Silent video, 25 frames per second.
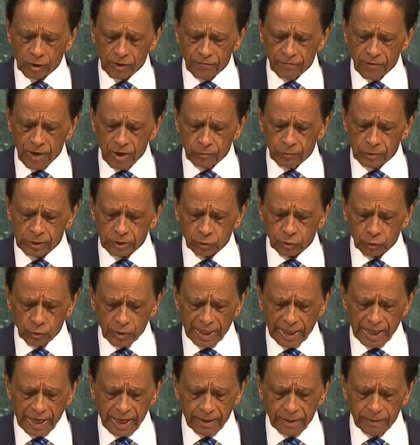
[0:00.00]
Moreover,
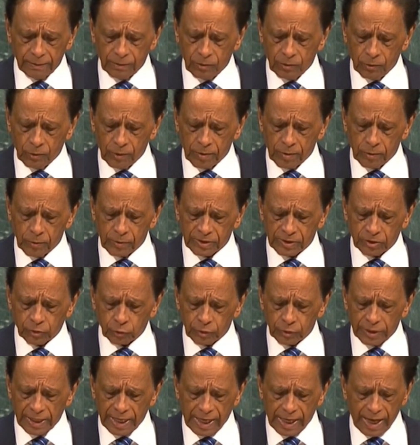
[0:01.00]
we should
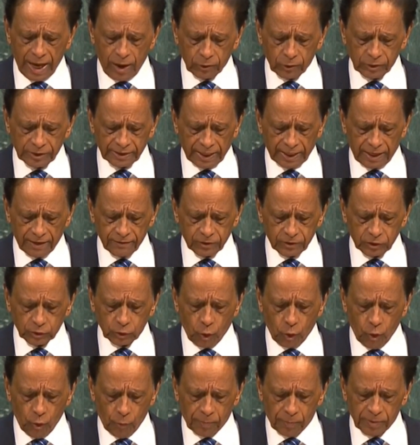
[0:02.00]
lay
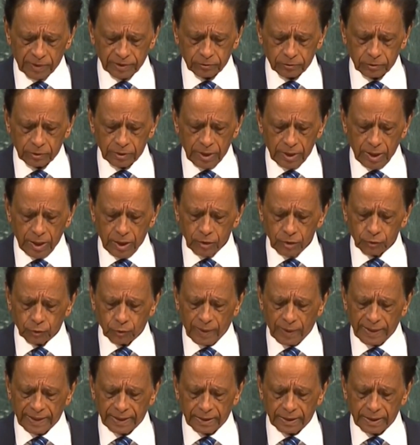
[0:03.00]
ourselves open
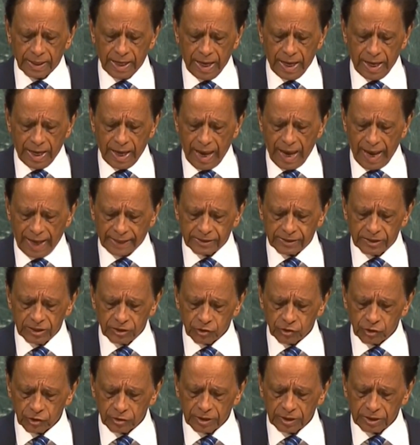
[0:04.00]
to an
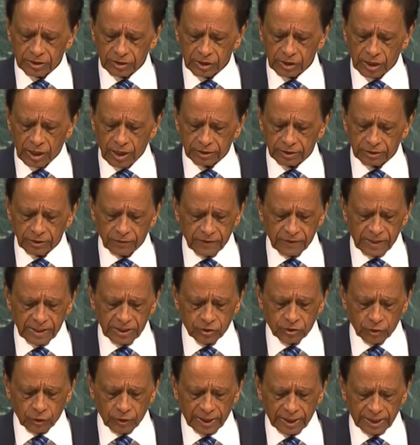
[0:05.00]
additional charge
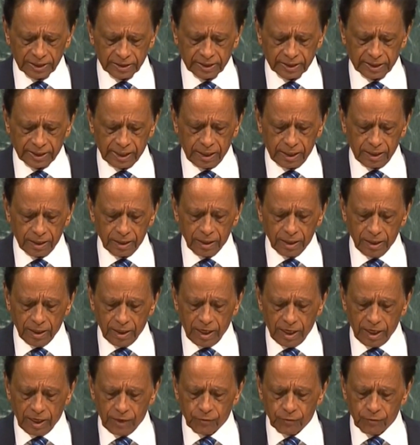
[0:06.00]
of dishonesty